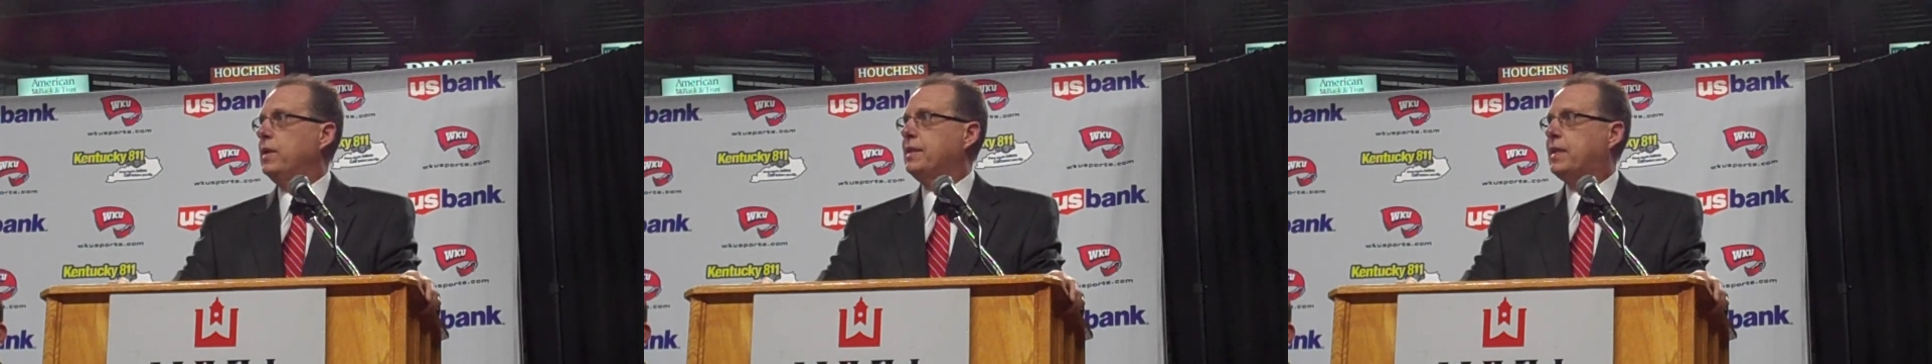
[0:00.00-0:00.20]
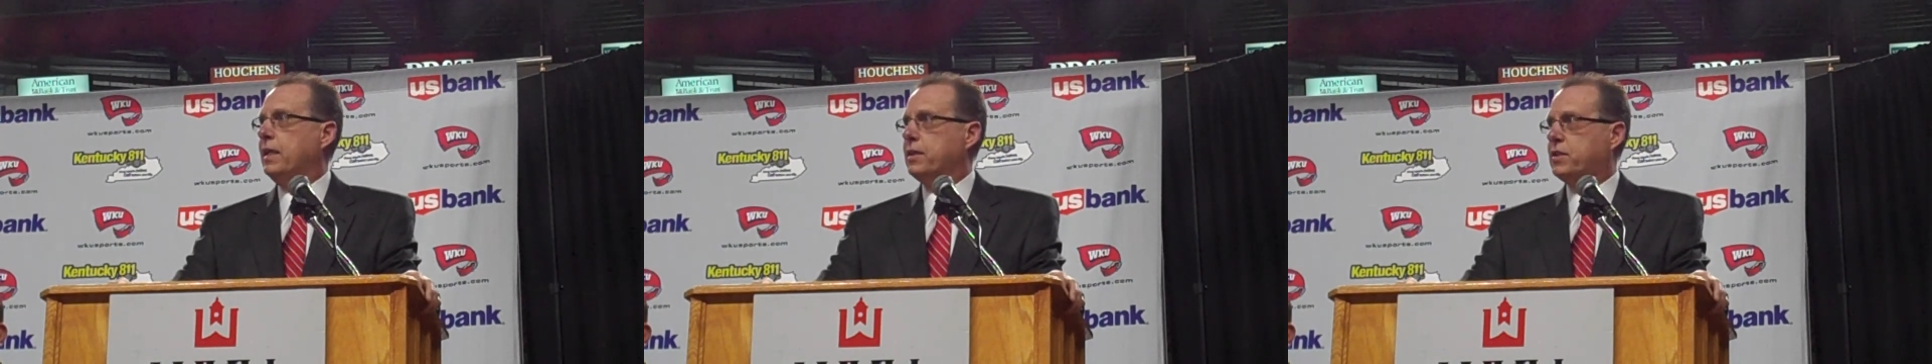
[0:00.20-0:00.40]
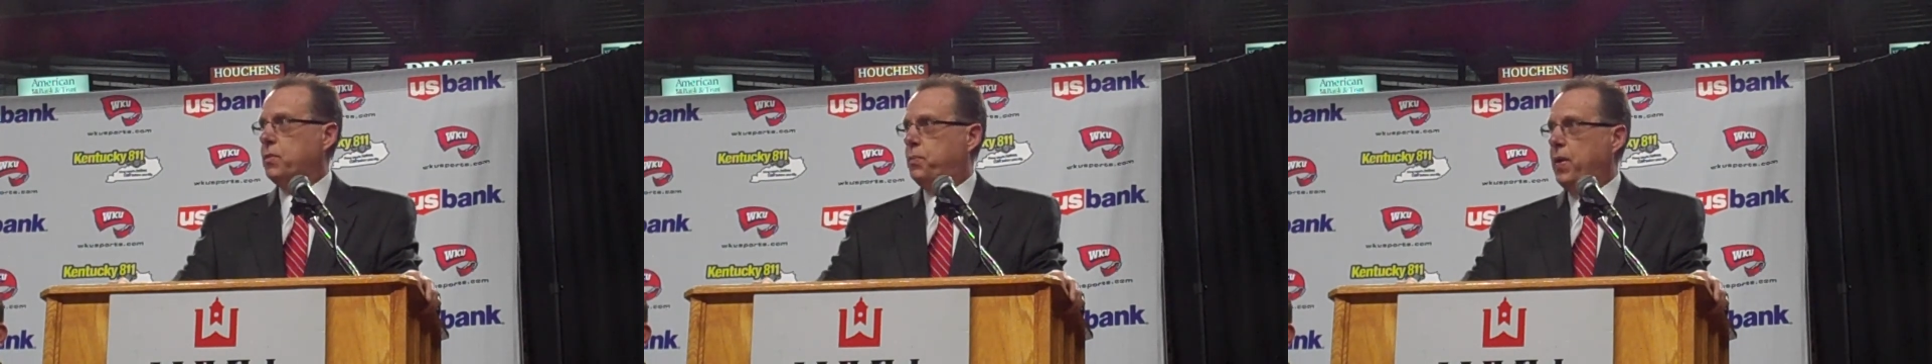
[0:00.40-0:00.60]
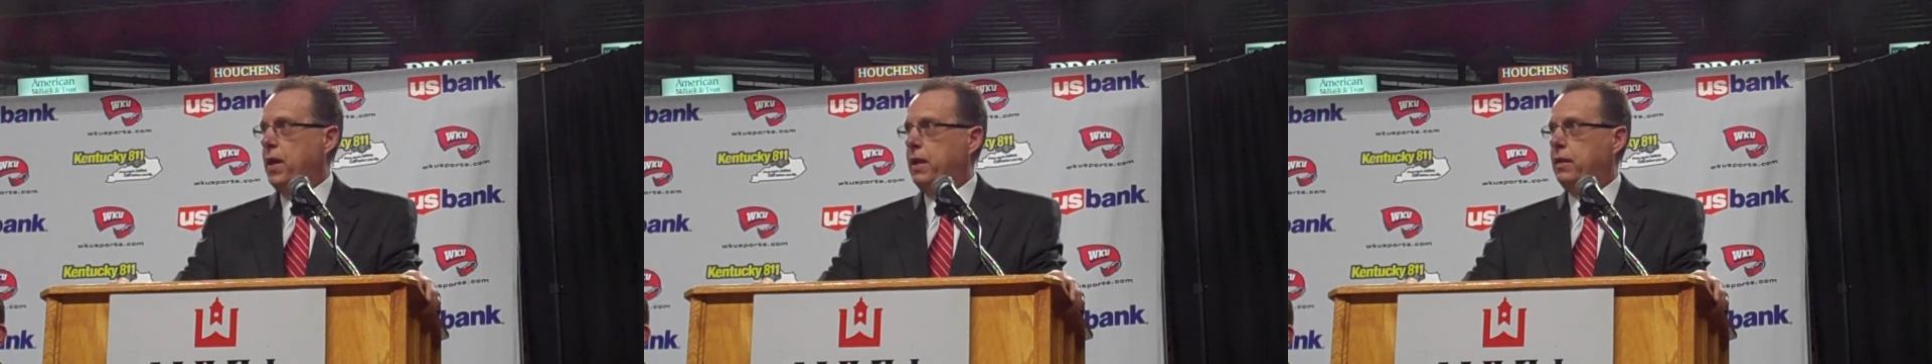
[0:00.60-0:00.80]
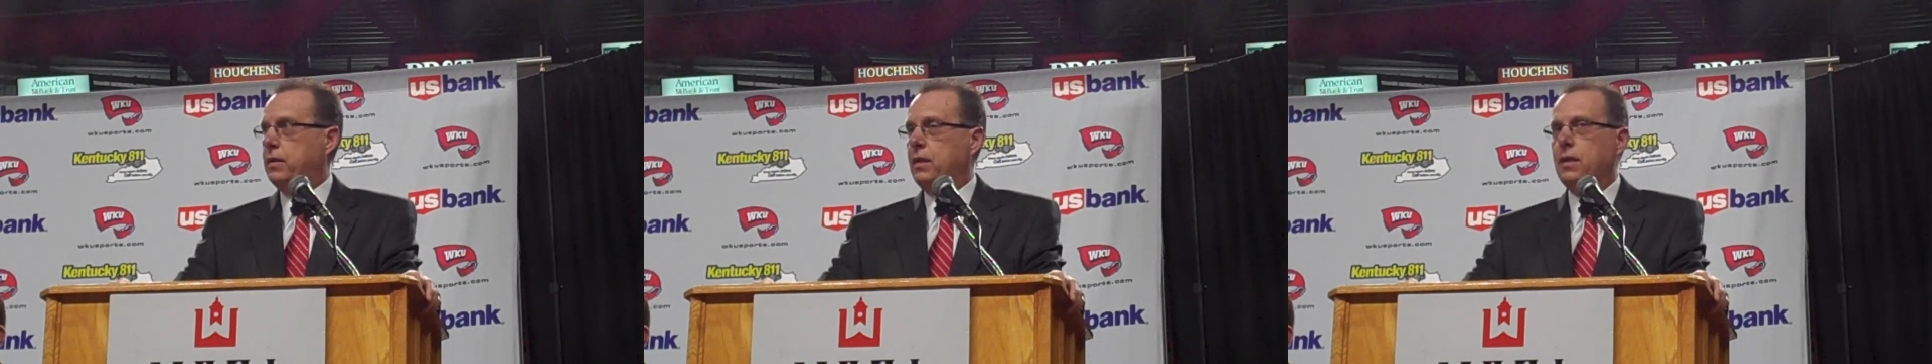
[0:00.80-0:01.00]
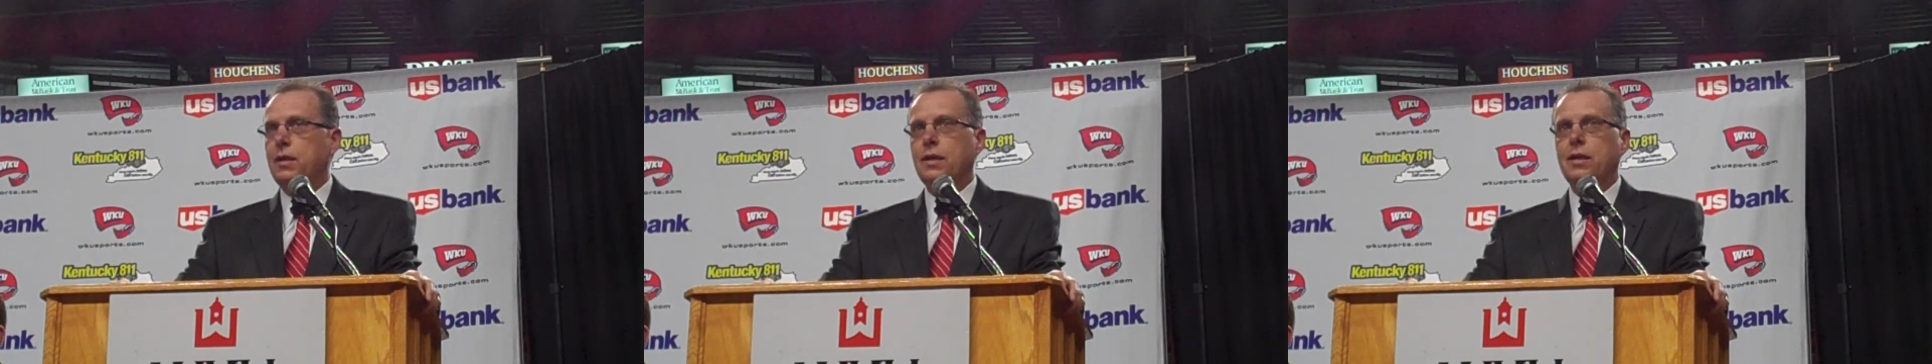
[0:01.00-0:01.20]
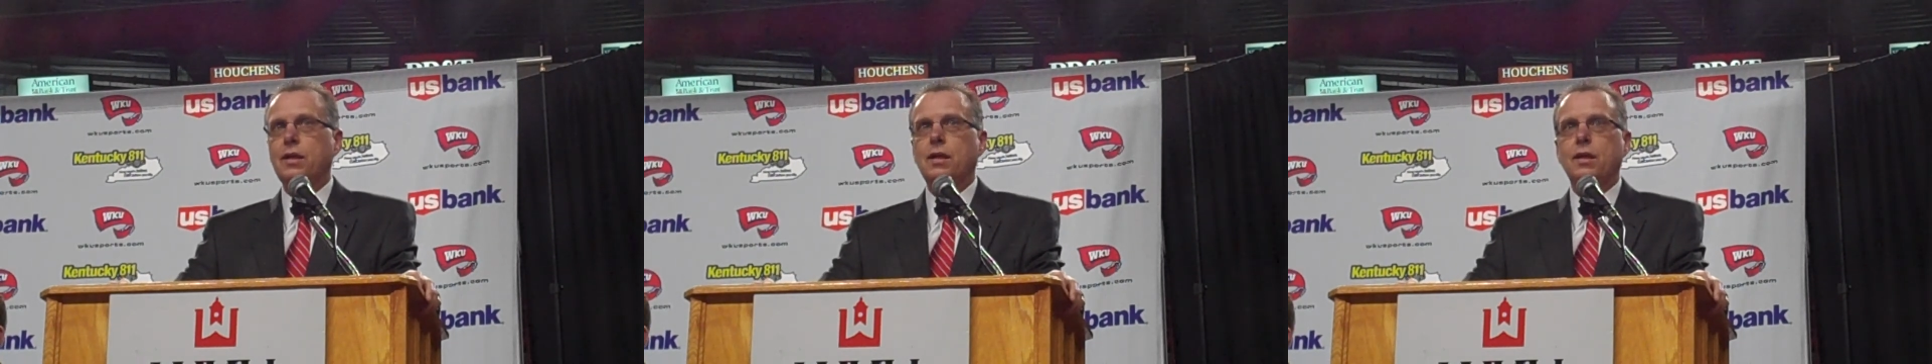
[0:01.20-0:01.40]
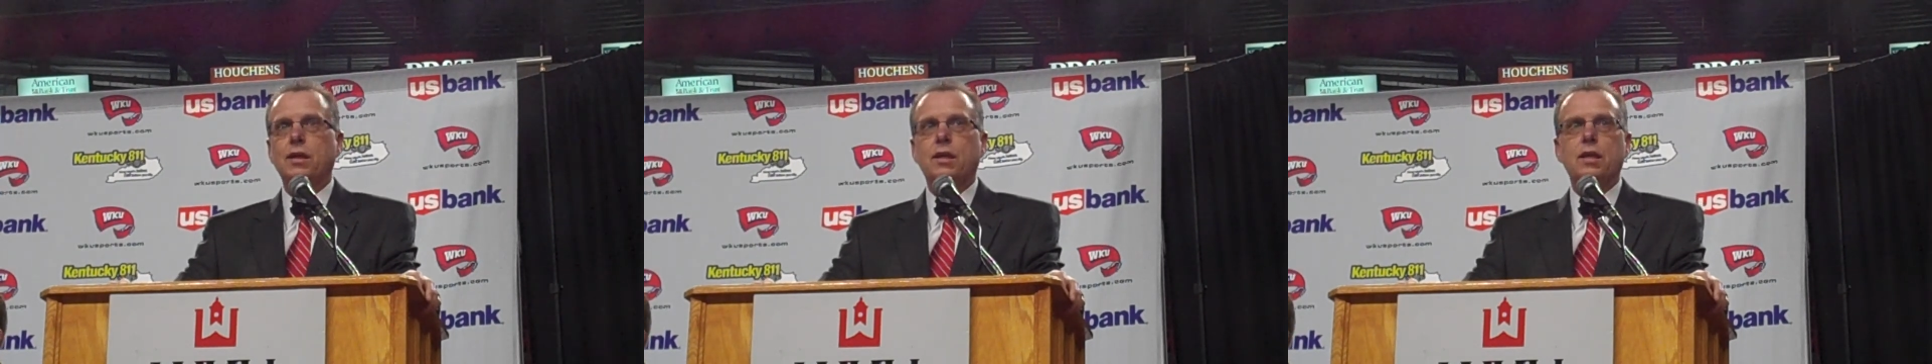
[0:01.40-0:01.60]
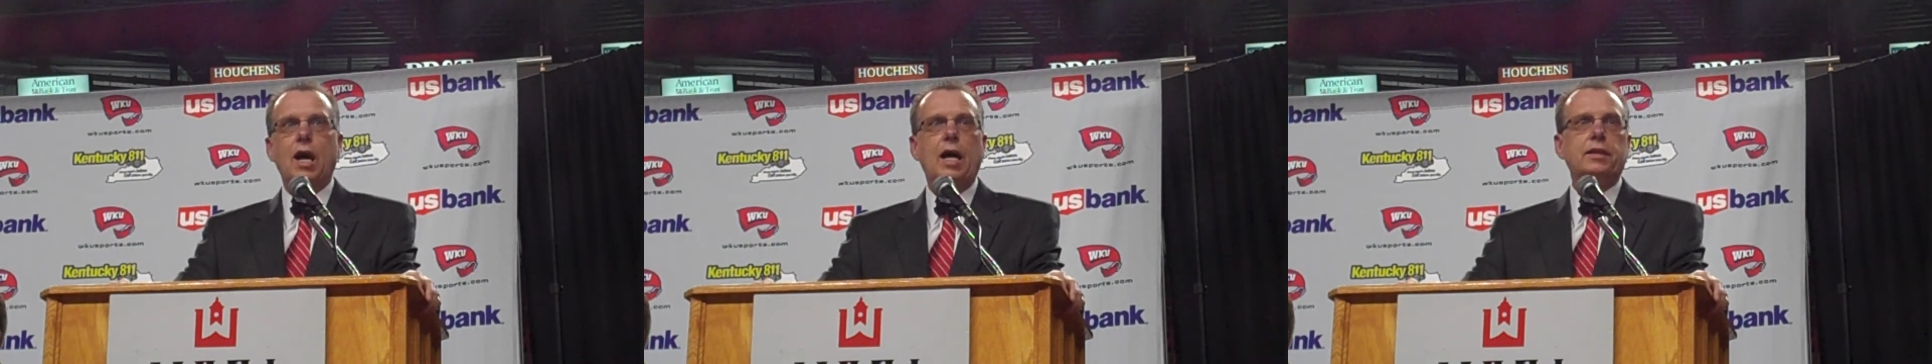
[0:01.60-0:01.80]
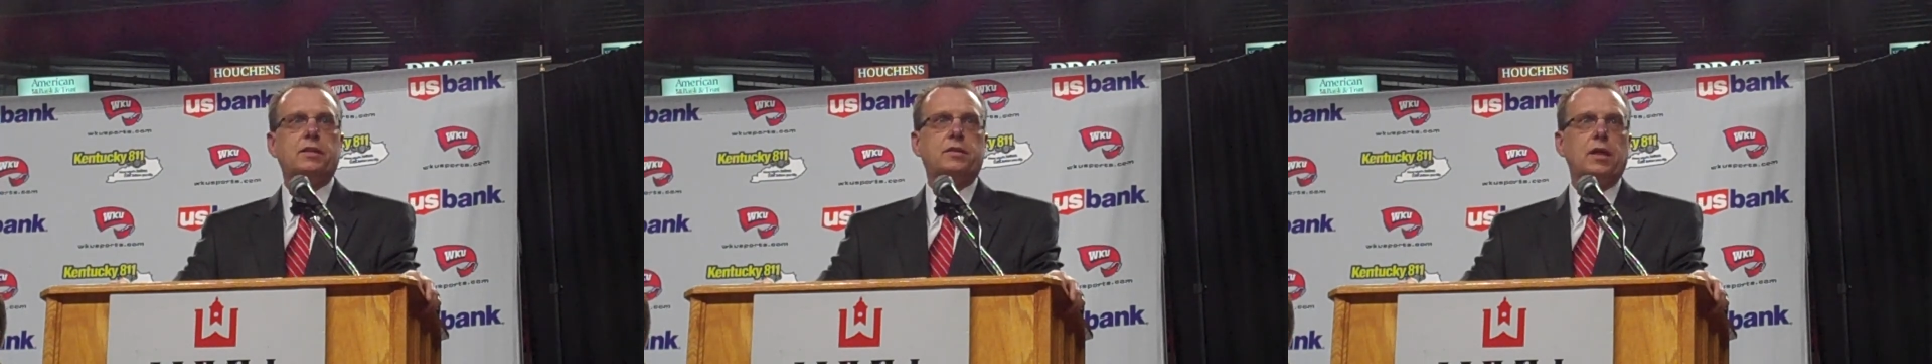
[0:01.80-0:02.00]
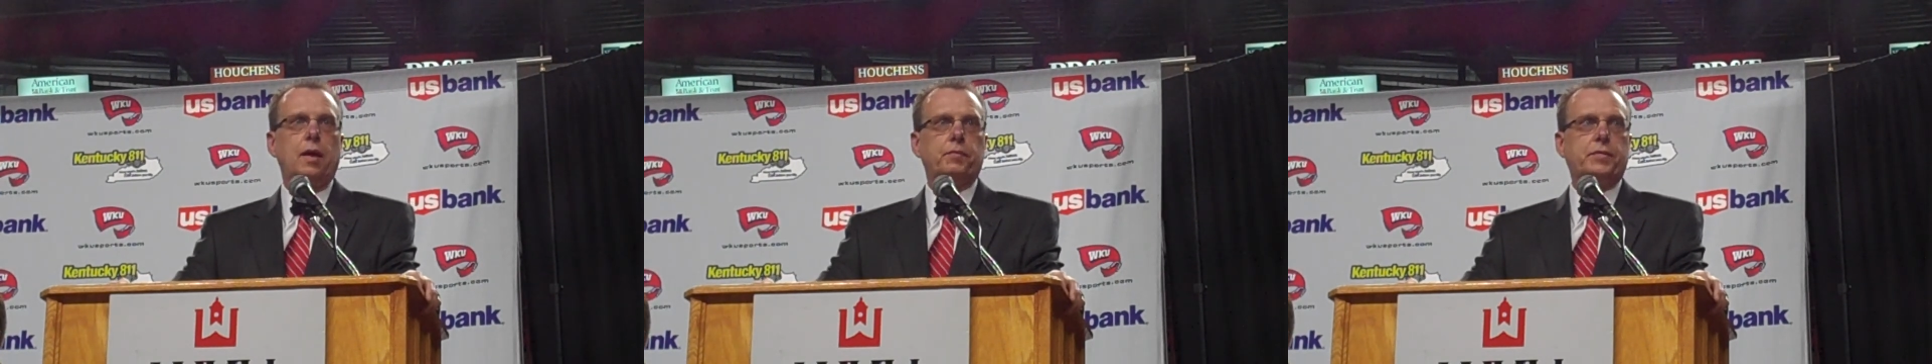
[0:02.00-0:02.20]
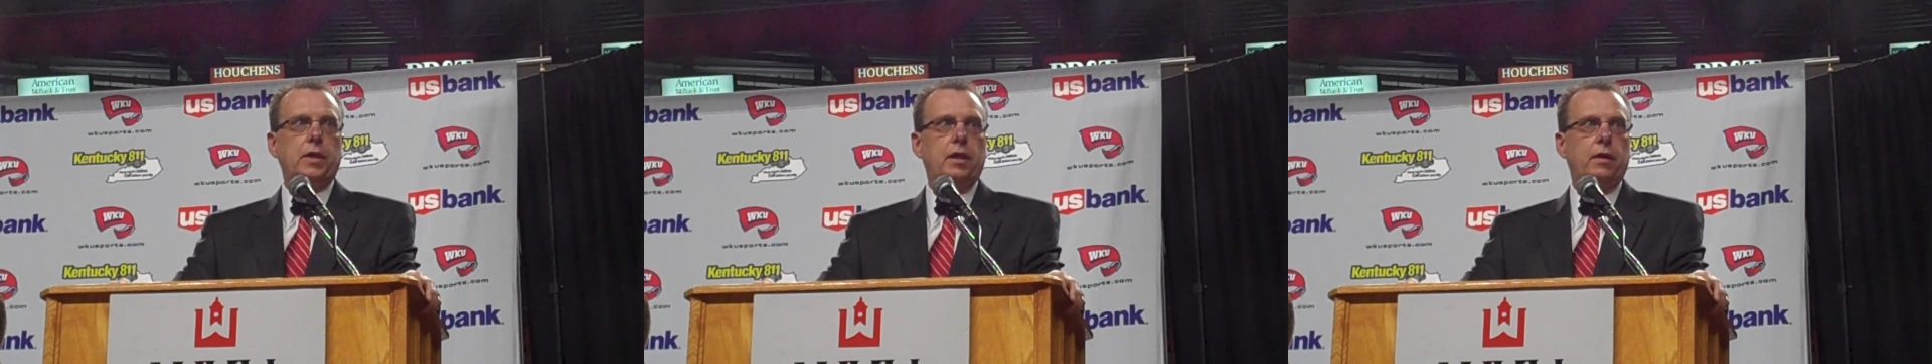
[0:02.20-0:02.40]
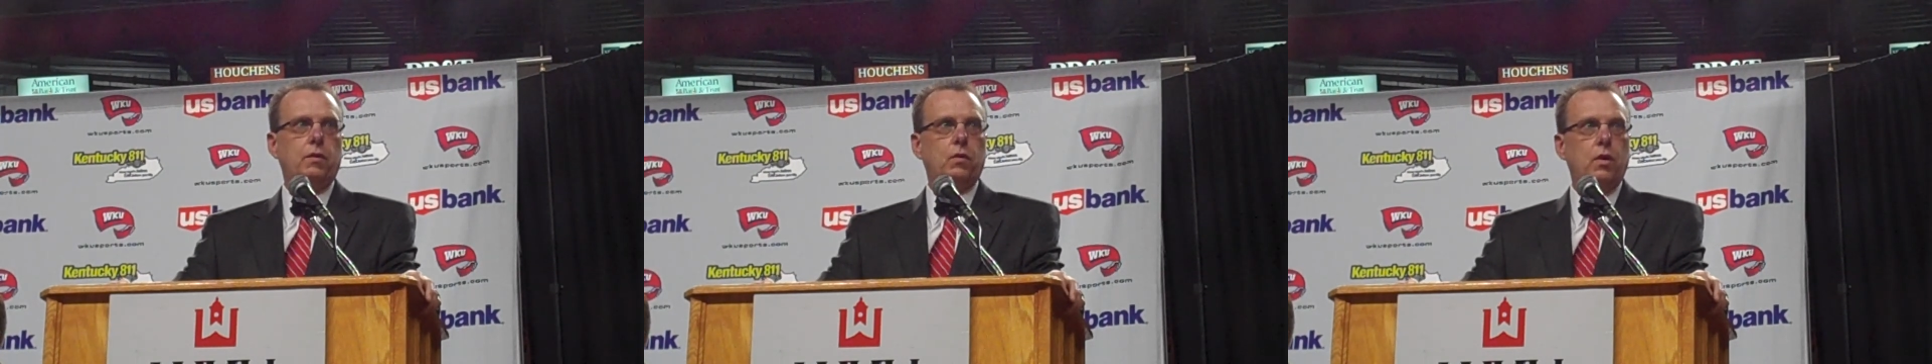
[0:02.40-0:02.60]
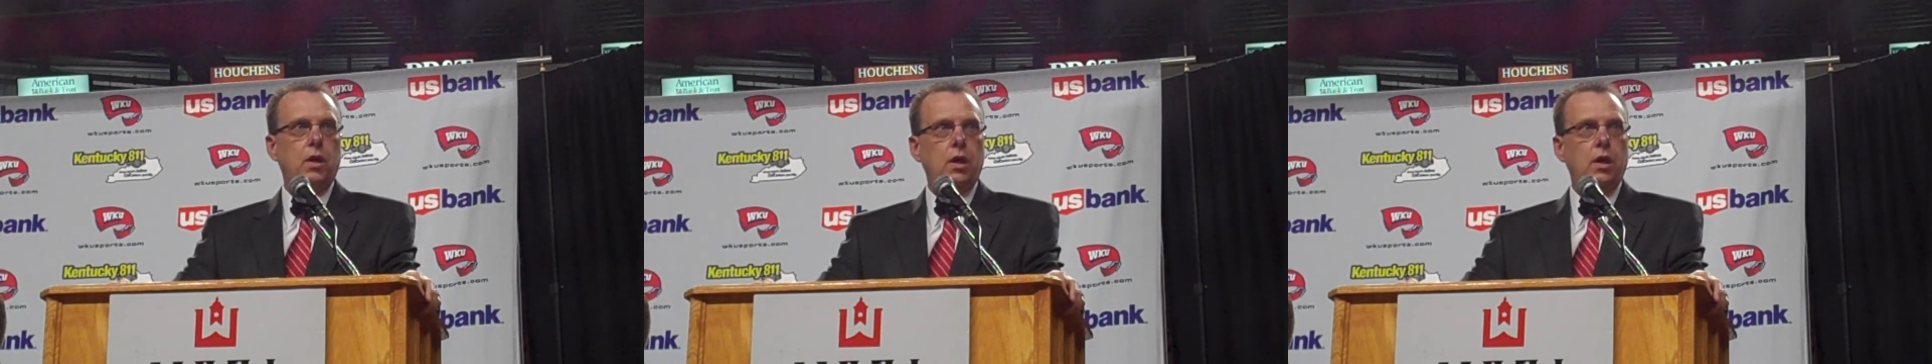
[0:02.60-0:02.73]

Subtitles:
anticipate, not something,